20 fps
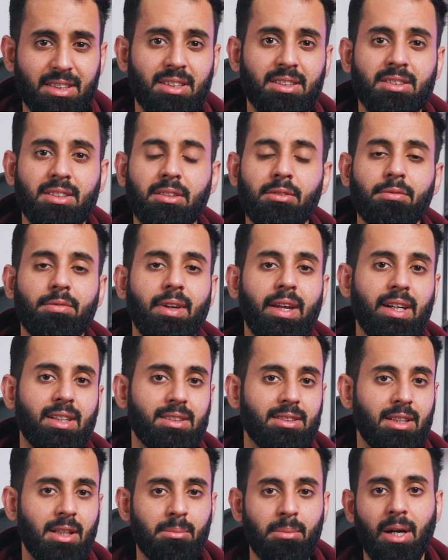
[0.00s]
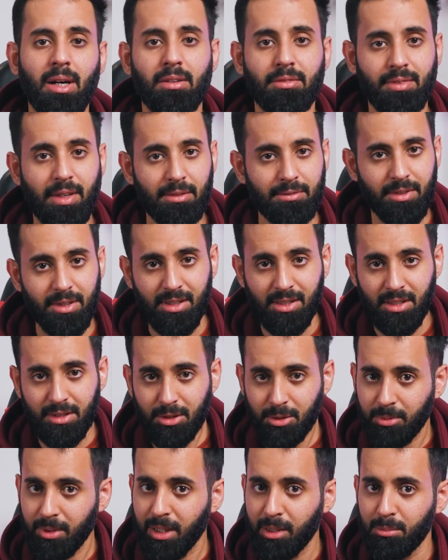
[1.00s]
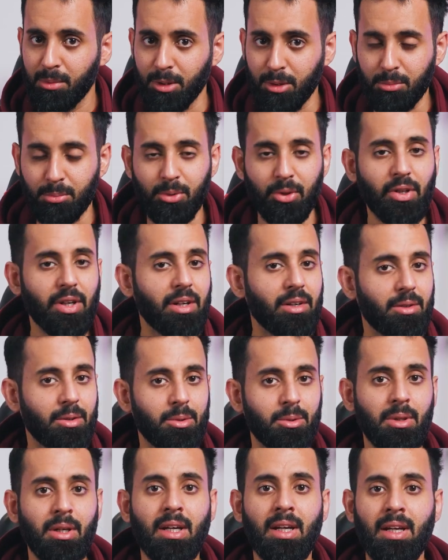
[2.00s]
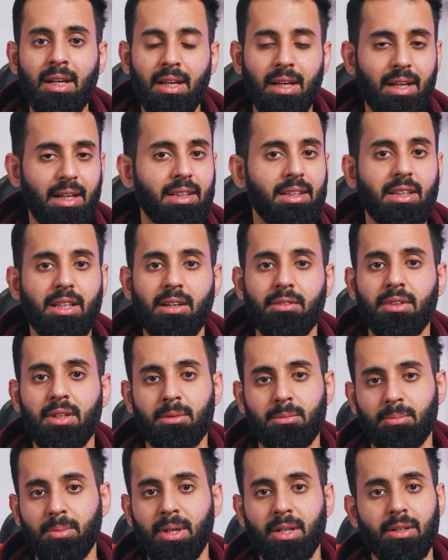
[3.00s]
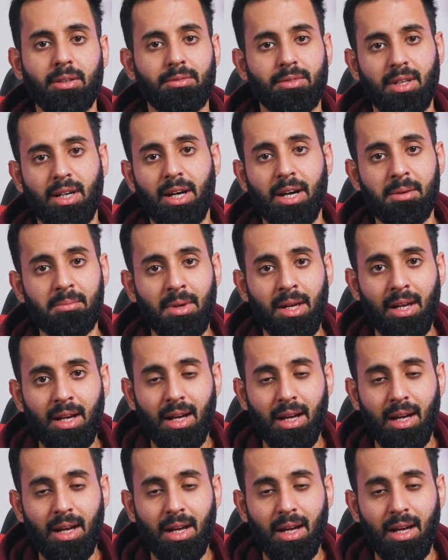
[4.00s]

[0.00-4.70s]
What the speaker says: just reflects the amount of effort that you were able to put into in the given period of time.